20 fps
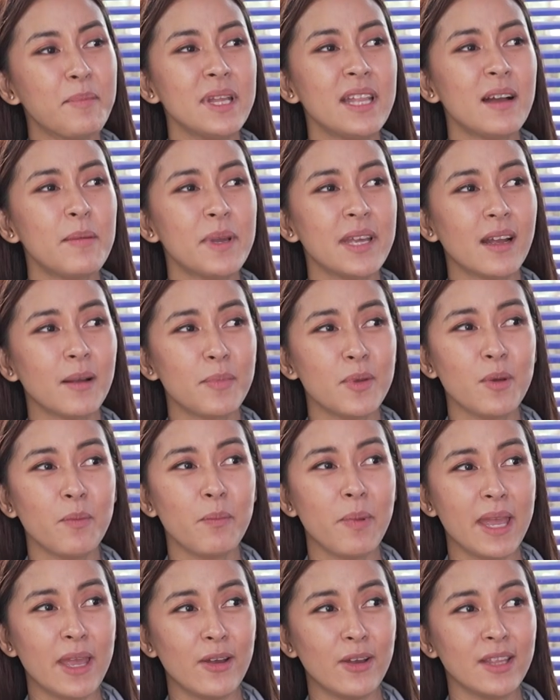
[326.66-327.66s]
Pinakamahirap yung
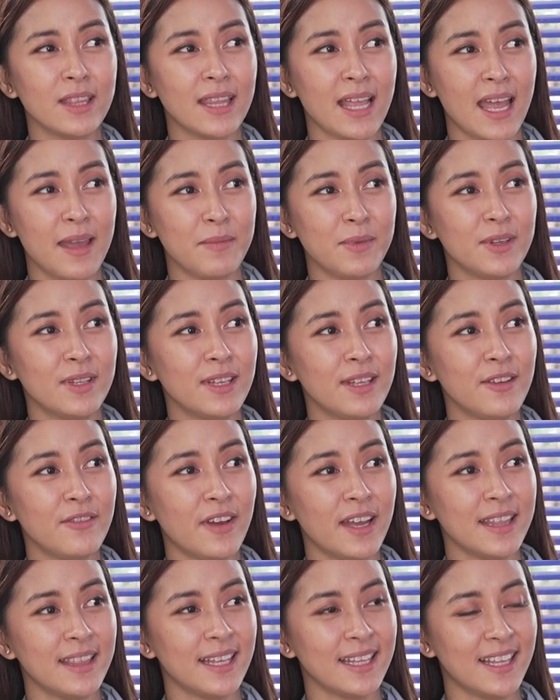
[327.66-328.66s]
pay on time, no? Did you
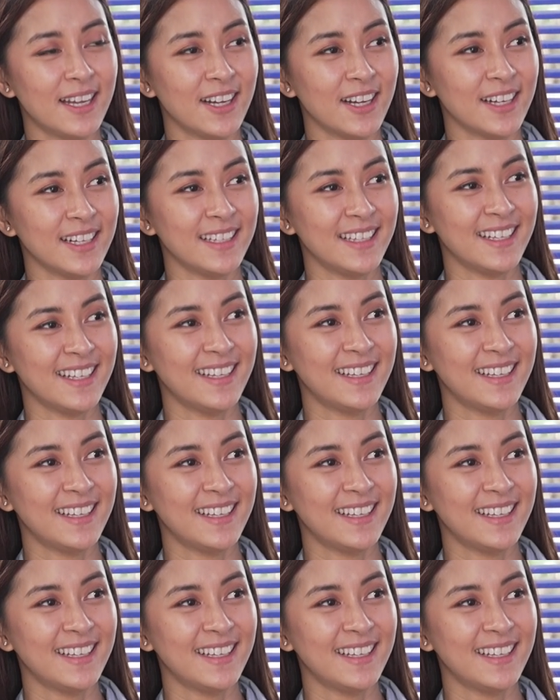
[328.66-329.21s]
find that hard?